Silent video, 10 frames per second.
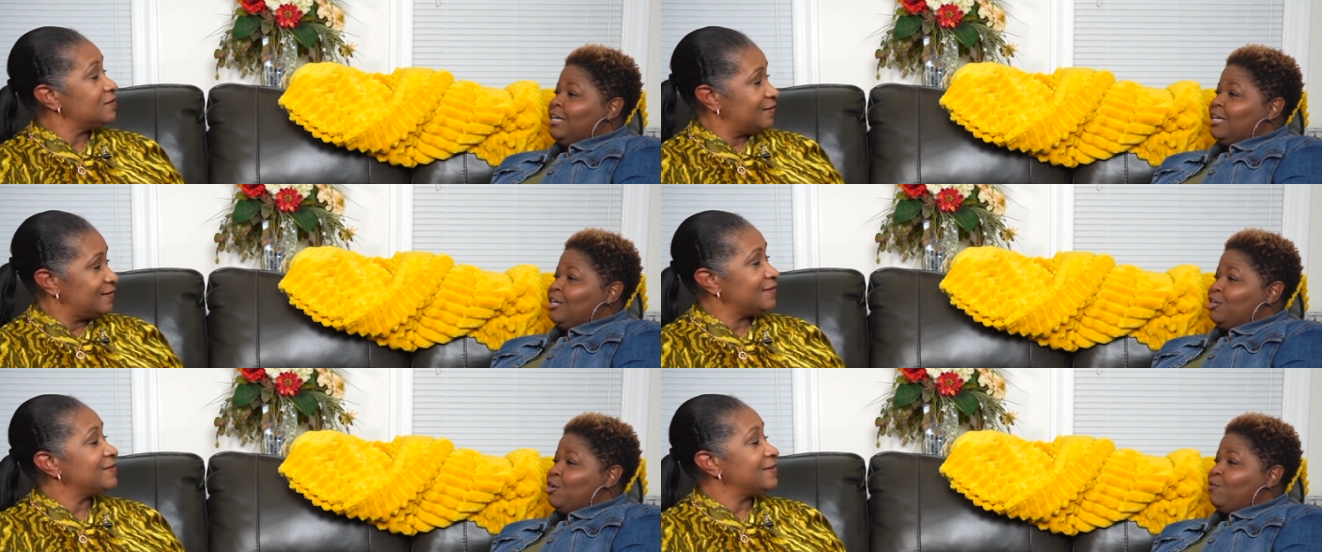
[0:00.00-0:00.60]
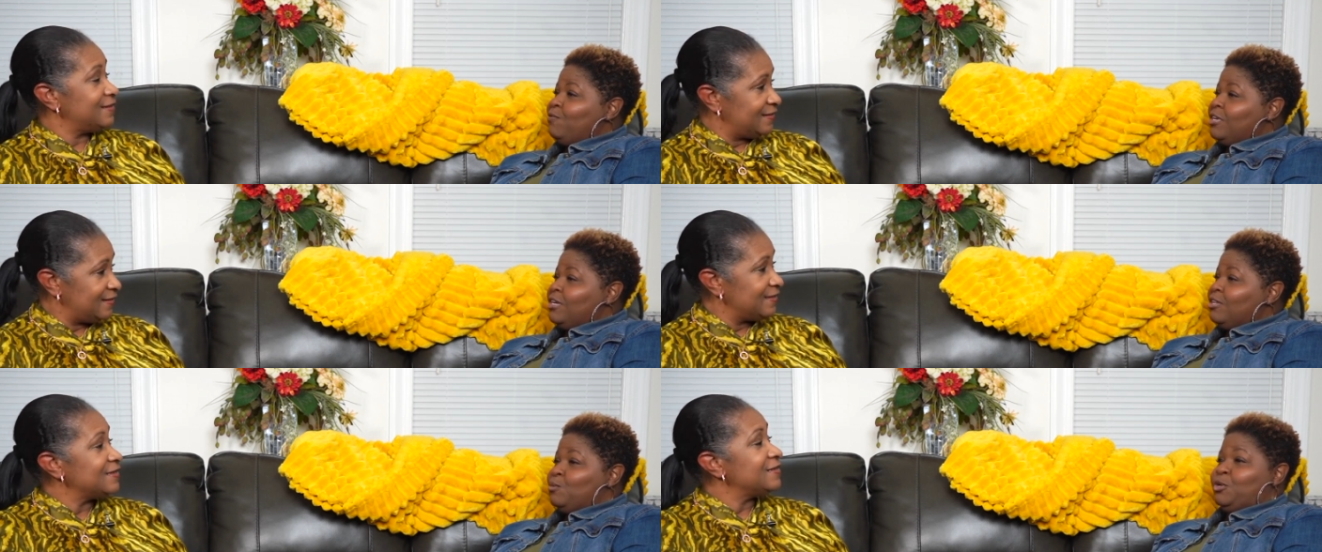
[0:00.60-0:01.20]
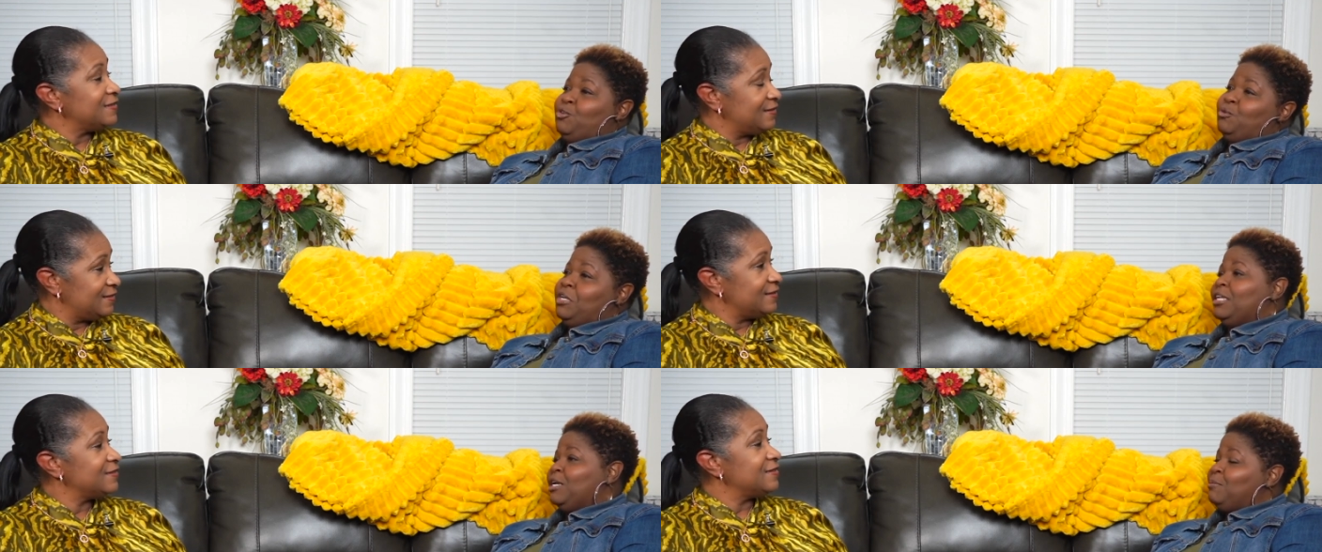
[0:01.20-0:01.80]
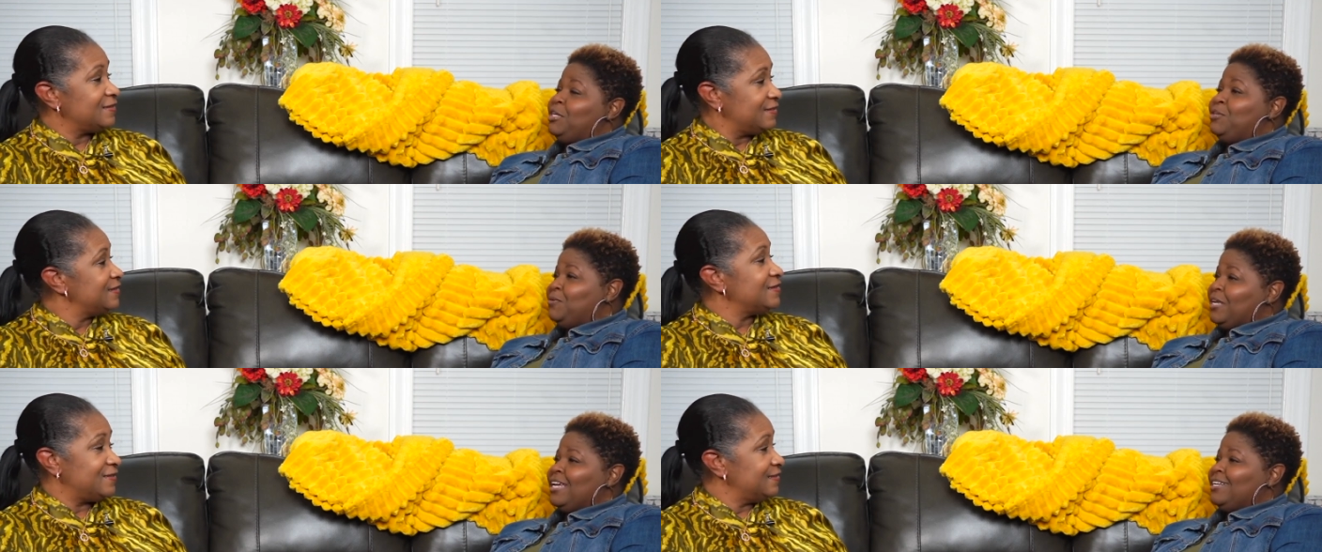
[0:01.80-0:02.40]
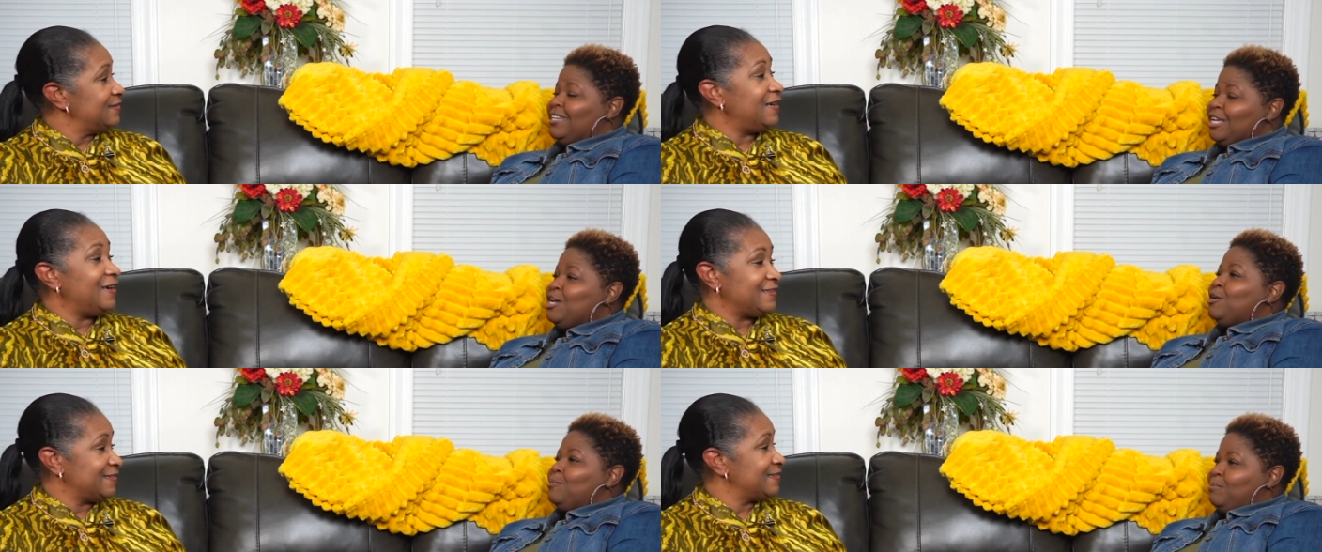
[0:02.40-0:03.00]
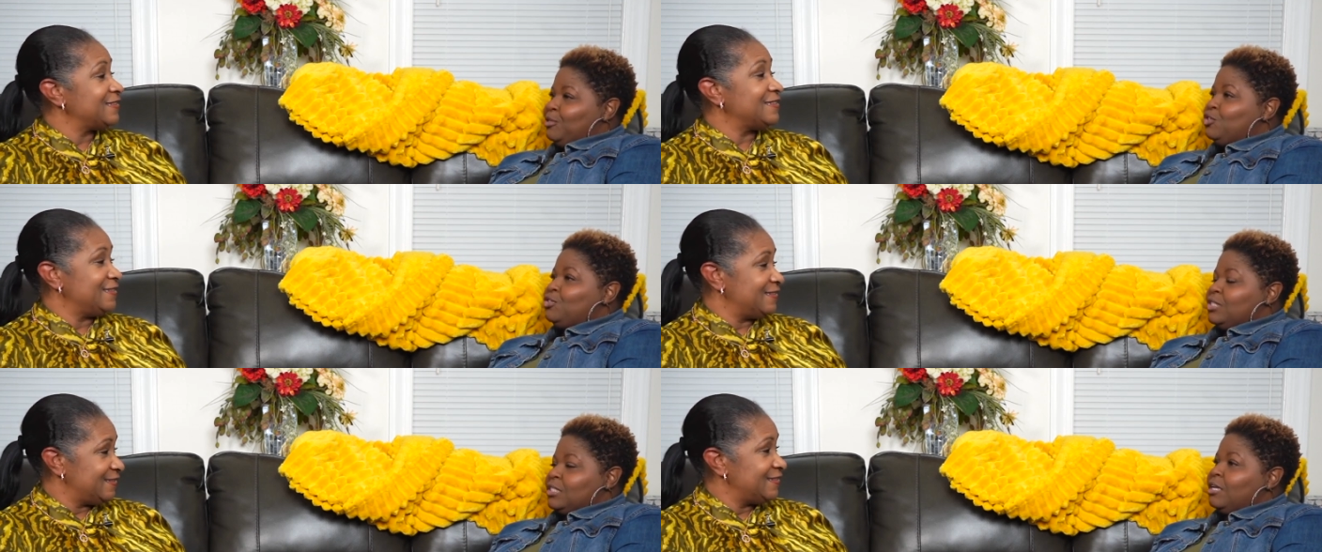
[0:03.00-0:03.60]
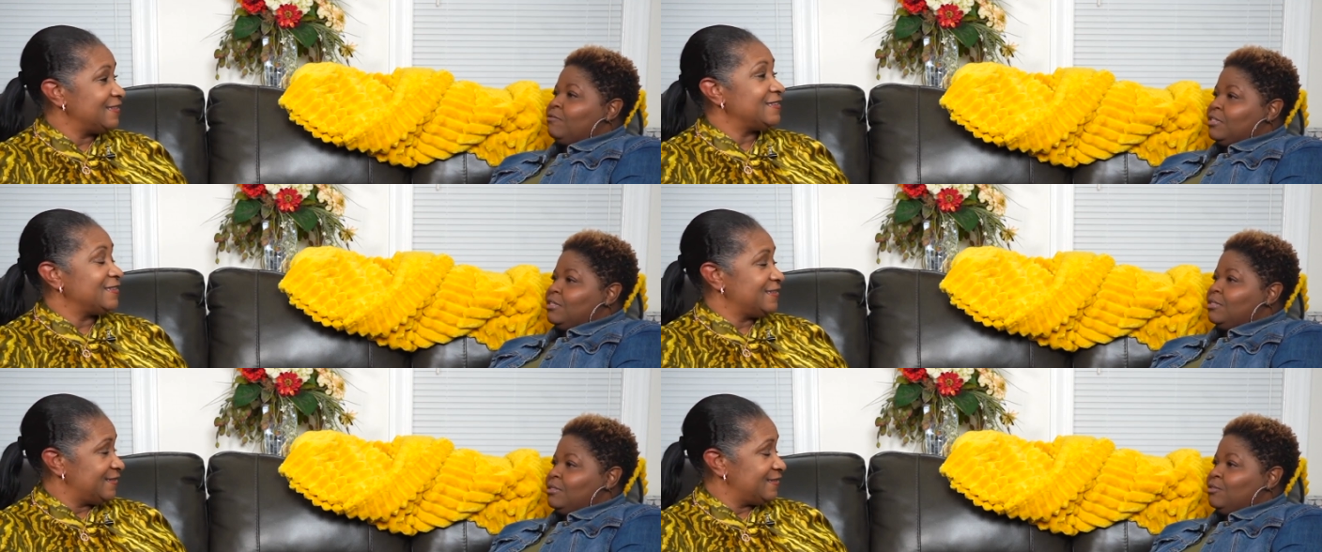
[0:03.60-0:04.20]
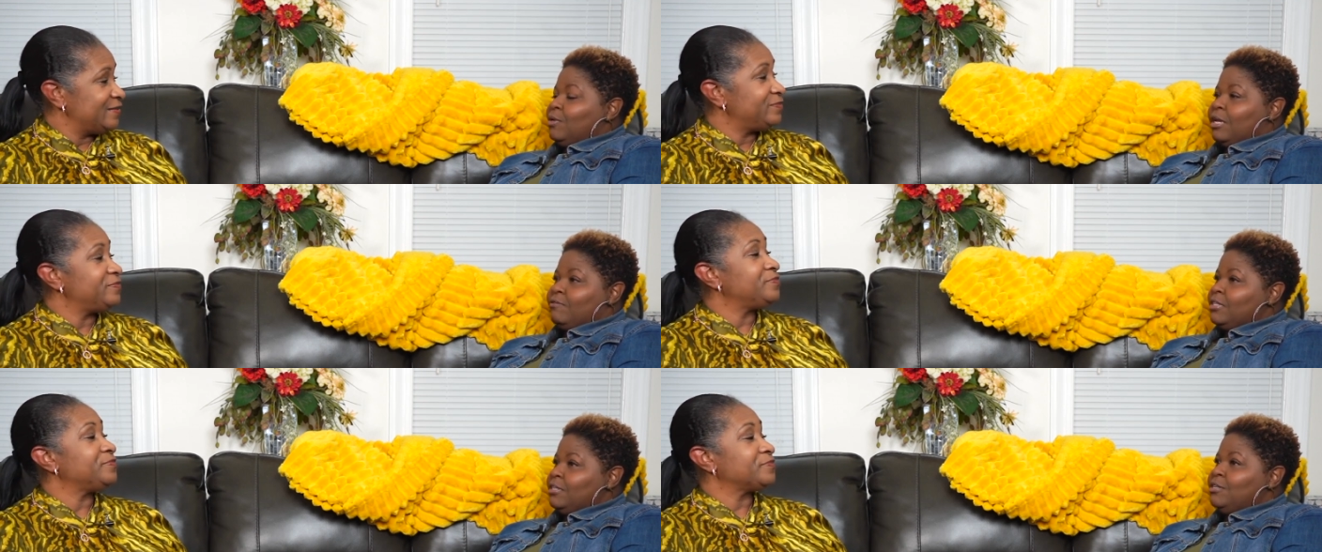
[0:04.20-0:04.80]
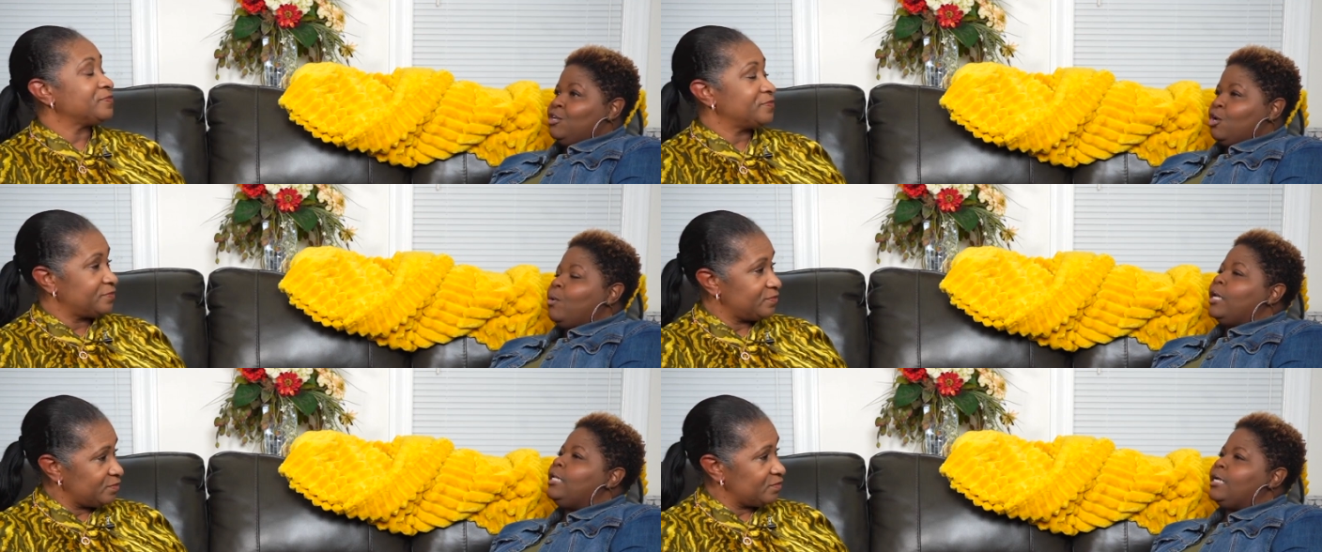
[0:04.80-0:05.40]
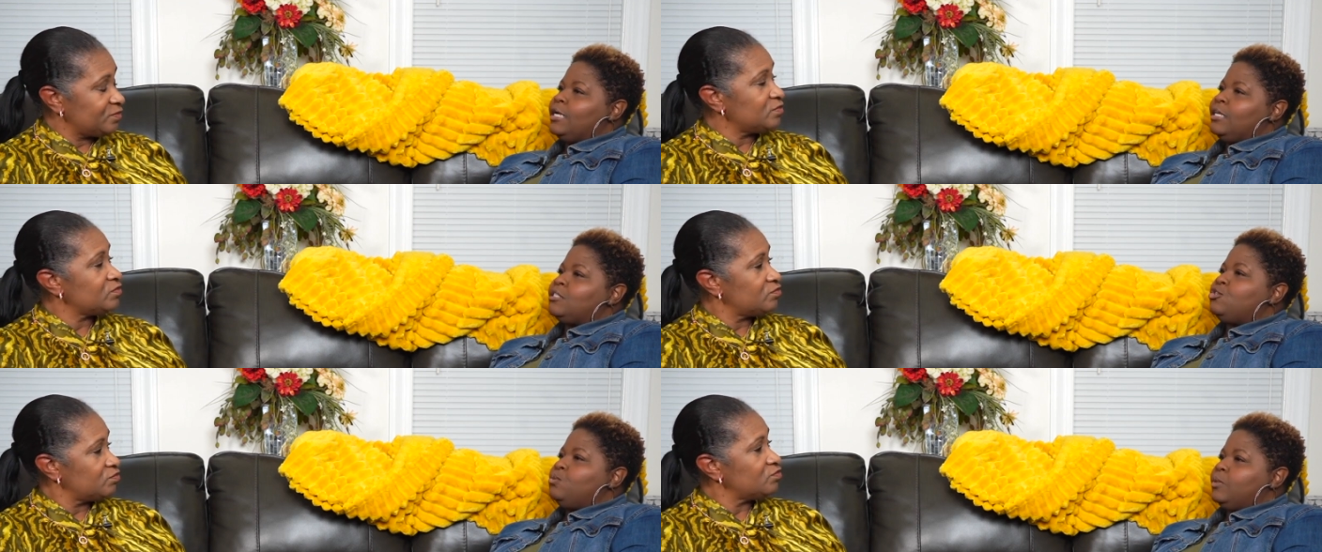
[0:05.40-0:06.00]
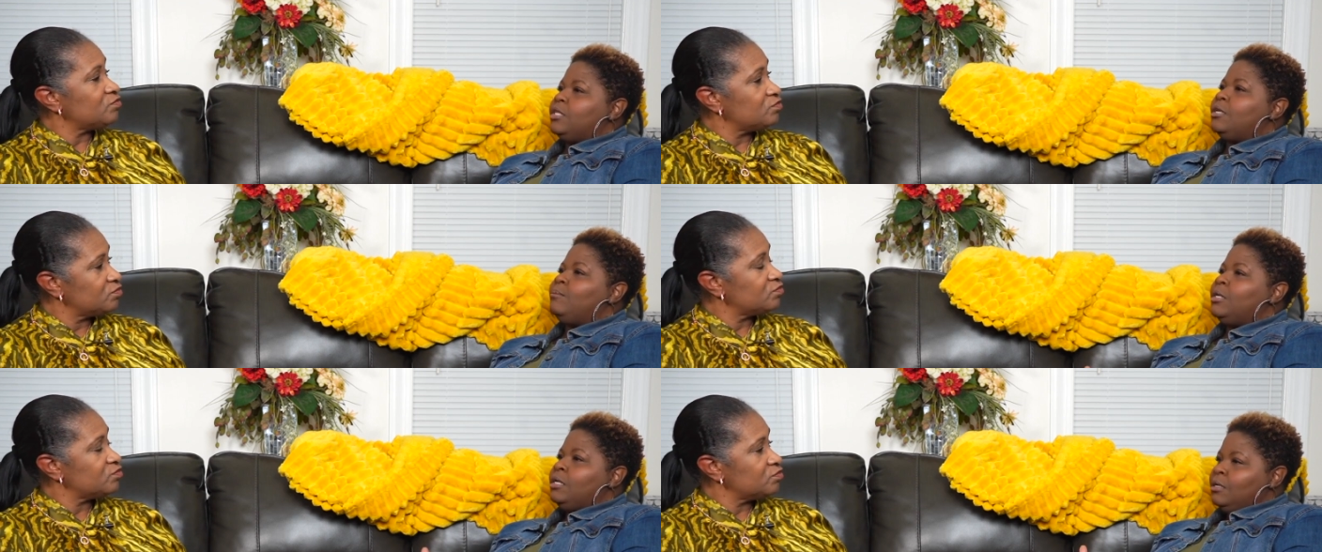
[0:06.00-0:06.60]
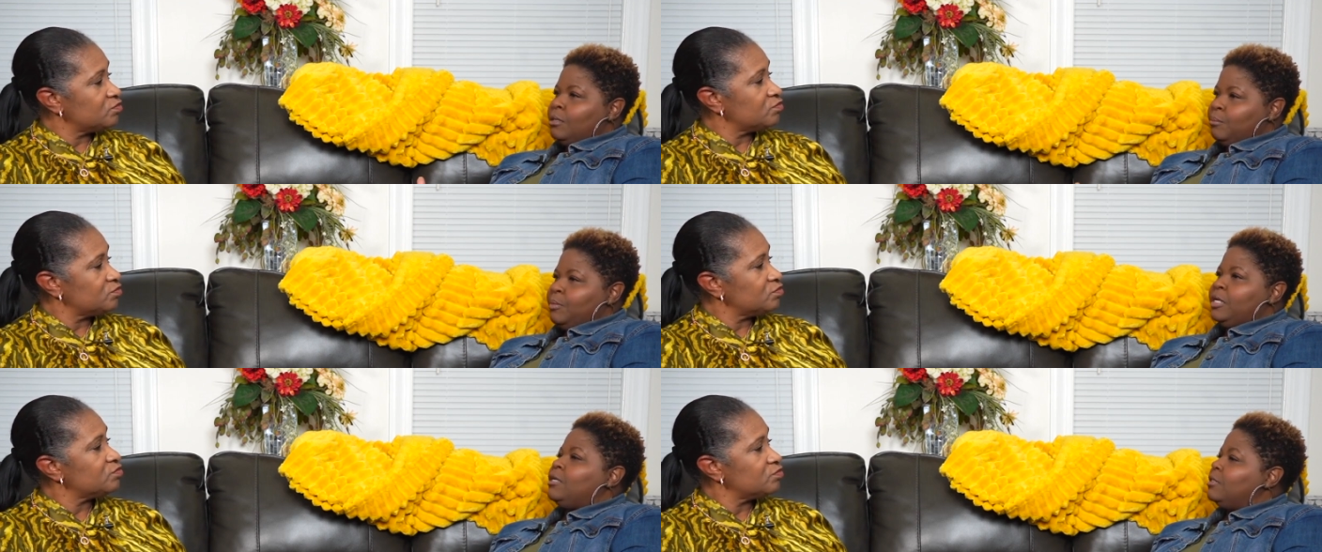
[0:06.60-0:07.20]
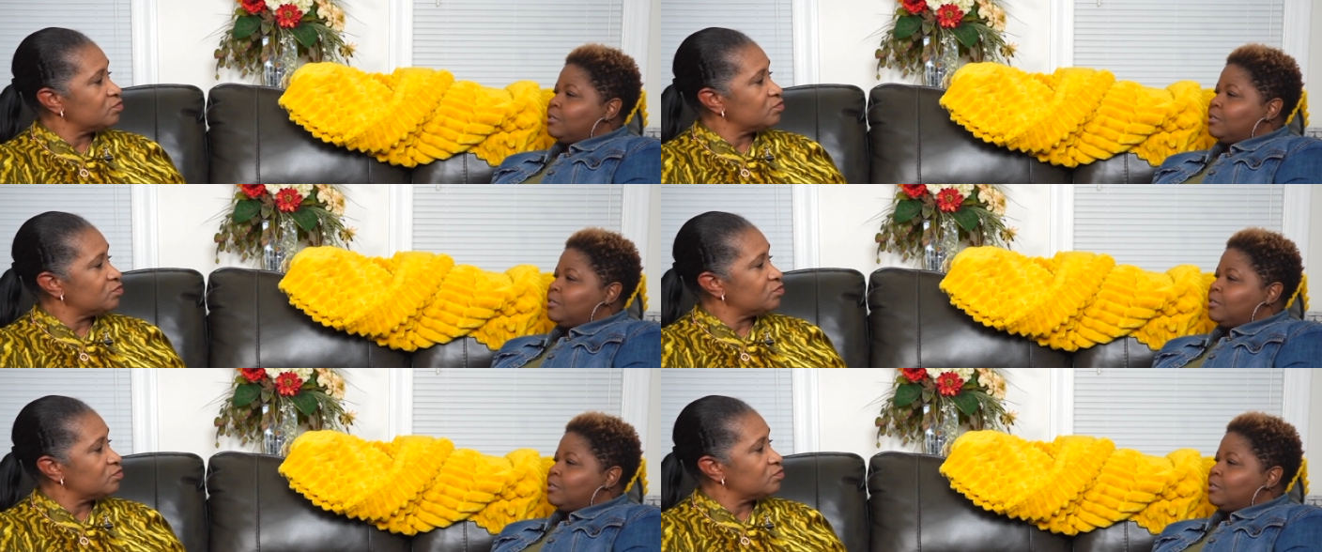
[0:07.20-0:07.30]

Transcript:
Speaker 1: and no for the other way. You didn't let me do that. Yes. But you just have to you have to know. And then I guess too with them being in the